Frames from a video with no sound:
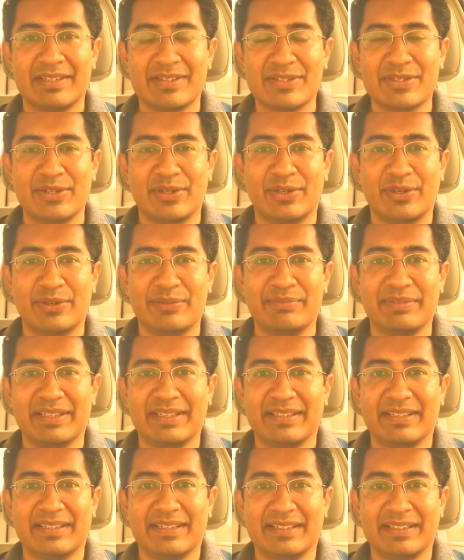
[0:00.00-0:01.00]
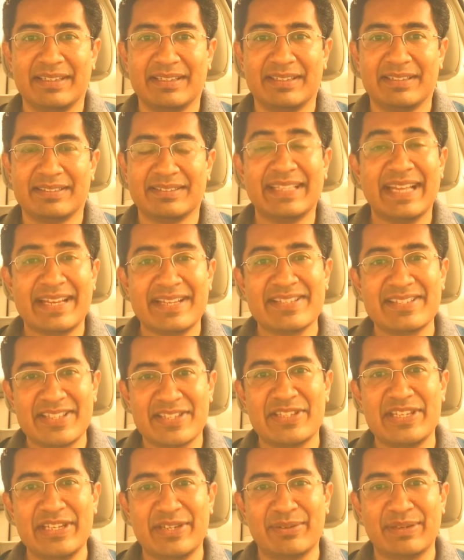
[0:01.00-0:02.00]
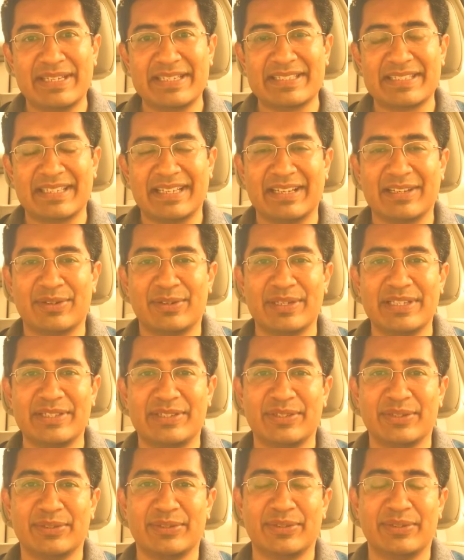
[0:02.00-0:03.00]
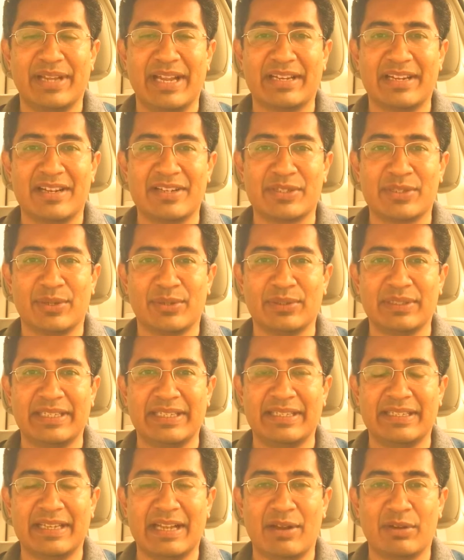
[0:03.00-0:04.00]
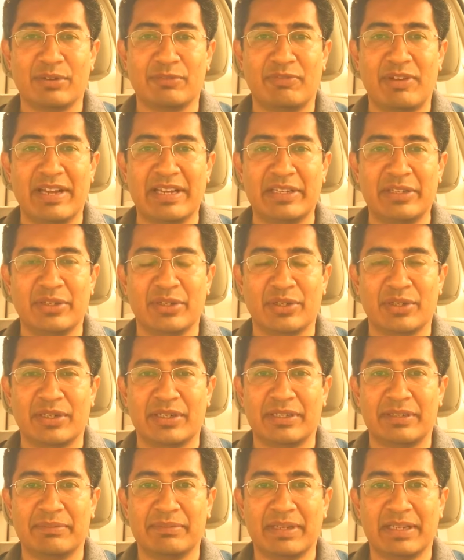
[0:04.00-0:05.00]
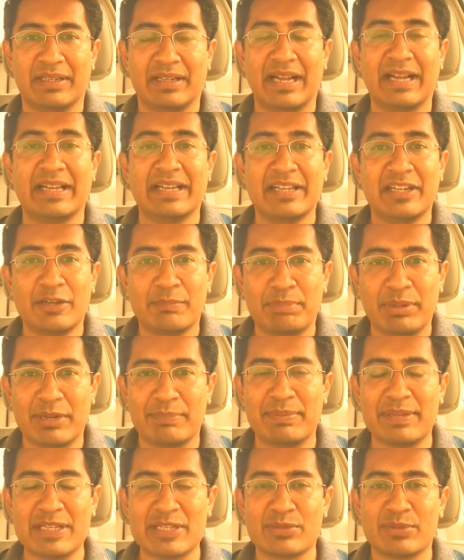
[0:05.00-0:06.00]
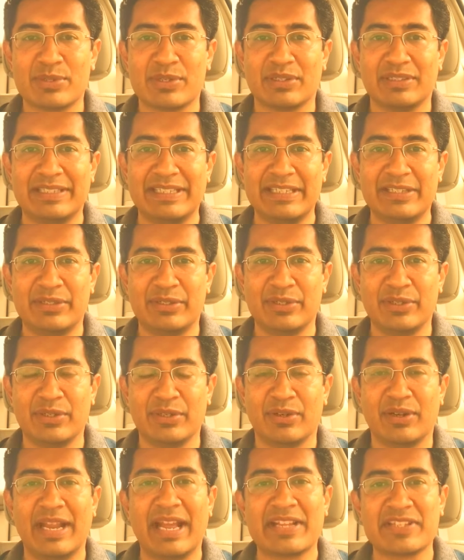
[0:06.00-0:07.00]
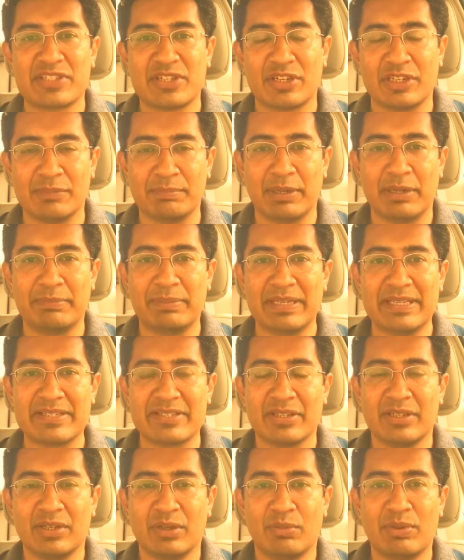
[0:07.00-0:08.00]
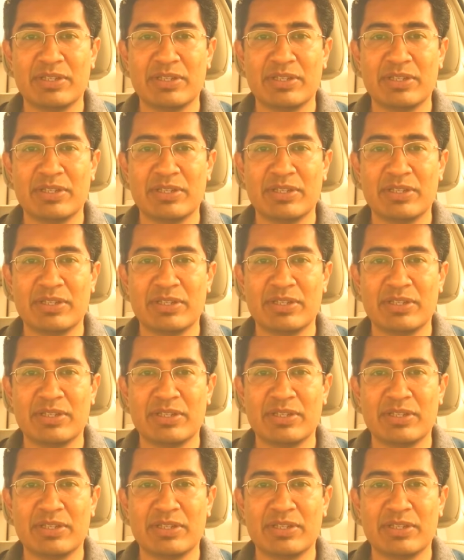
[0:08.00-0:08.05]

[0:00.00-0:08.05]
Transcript: So that is the secret, according to Eckhart Tolle, in how to find your inner purpose, which will lead to your external purpose.